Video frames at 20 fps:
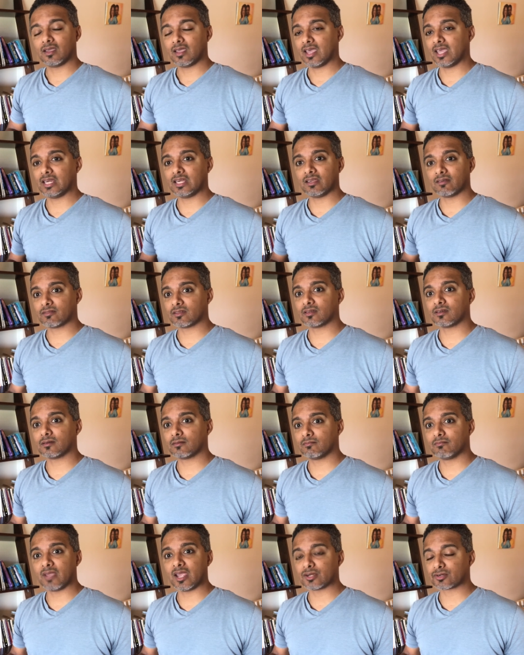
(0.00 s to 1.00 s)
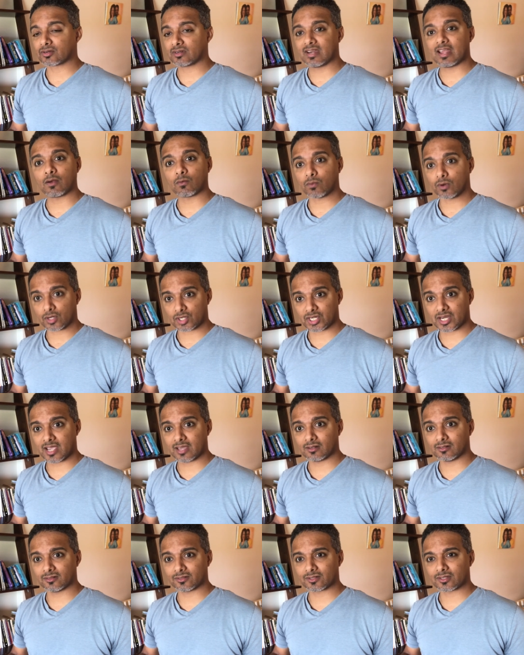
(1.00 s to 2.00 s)
any of the major network
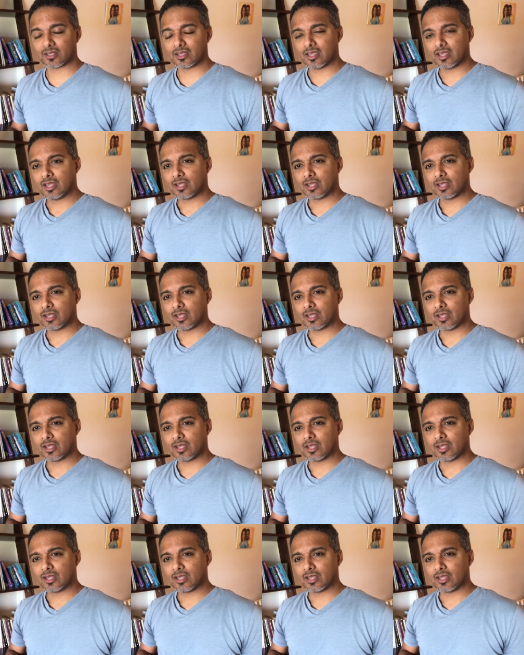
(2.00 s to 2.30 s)
channels.